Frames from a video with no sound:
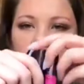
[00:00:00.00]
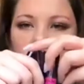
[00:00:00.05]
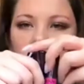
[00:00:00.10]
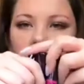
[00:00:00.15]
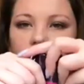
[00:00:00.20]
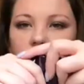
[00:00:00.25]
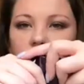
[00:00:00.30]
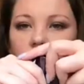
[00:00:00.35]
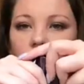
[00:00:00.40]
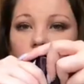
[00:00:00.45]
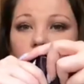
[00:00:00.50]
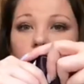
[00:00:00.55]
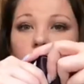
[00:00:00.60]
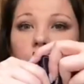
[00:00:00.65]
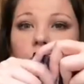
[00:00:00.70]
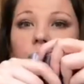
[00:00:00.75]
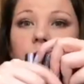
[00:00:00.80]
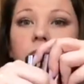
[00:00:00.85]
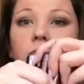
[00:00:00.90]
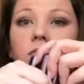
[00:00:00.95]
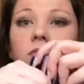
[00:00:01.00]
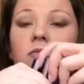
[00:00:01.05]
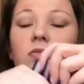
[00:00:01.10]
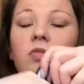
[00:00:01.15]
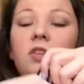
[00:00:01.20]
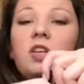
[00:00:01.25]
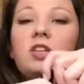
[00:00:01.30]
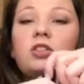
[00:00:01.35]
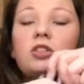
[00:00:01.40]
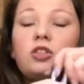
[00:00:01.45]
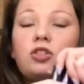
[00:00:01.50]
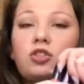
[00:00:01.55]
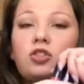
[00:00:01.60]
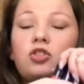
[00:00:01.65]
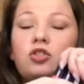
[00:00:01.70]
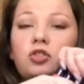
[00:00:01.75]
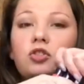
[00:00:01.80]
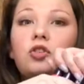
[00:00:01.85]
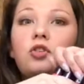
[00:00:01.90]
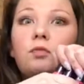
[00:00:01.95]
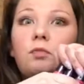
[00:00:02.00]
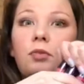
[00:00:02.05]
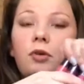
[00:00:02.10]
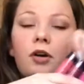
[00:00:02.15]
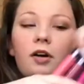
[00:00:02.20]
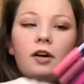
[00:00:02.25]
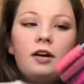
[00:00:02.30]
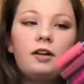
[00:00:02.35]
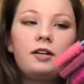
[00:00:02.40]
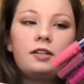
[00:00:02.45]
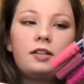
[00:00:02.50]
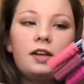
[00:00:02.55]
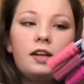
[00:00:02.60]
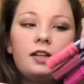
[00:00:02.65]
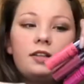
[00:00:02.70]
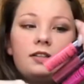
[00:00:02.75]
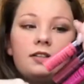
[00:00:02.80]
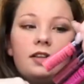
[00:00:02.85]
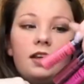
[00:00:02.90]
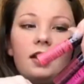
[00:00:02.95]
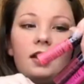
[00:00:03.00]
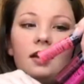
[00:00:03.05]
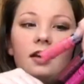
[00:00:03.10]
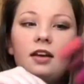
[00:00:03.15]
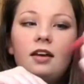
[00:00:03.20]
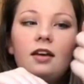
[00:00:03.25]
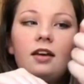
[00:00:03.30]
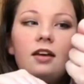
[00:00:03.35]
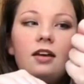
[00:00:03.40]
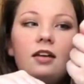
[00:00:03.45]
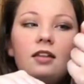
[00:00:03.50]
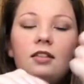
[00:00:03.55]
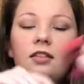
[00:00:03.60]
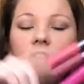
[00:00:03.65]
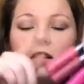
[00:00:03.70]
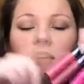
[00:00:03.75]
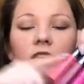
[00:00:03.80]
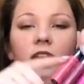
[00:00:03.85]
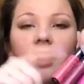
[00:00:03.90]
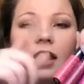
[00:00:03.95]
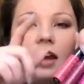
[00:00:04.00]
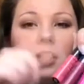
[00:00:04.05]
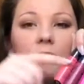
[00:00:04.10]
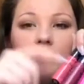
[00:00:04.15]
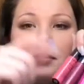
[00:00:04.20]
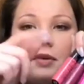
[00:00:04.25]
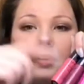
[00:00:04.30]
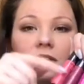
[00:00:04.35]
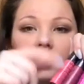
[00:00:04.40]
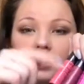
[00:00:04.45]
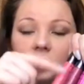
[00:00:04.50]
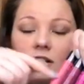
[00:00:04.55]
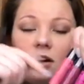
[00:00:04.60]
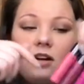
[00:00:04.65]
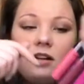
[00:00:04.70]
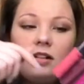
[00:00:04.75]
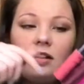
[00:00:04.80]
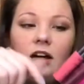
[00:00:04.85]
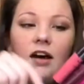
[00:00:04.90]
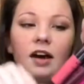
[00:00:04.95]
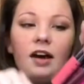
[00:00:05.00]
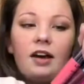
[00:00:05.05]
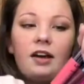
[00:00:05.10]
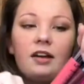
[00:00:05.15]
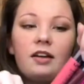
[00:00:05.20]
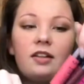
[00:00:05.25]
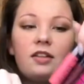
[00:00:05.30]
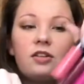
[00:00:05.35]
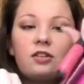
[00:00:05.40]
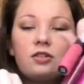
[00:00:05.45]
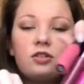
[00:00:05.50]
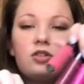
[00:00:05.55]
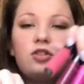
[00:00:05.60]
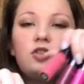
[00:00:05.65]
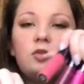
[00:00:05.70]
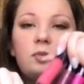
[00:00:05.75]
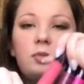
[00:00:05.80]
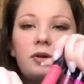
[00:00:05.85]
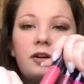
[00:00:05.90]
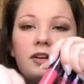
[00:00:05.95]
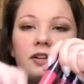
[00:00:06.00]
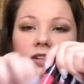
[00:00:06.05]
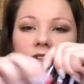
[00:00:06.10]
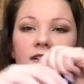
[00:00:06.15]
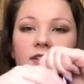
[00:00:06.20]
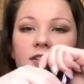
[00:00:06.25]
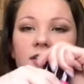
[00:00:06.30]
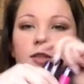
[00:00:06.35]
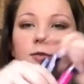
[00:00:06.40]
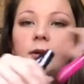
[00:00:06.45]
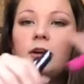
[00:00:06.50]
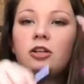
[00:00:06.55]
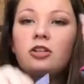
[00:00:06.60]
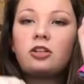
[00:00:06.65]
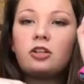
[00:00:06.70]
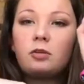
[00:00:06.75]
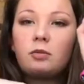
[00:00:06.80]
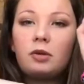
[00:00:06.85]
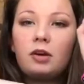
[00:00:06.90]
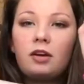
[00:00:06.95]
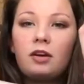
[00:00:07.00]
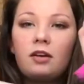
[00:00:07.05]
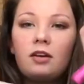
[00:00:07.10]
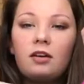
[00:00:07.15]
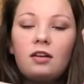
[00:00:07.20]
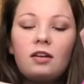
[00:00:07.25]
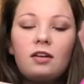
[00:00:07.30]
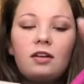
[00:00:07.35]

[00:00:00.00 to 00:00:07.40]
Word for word: These are these are super intense. Like, the name does not lie. They're super intense, especially the pink.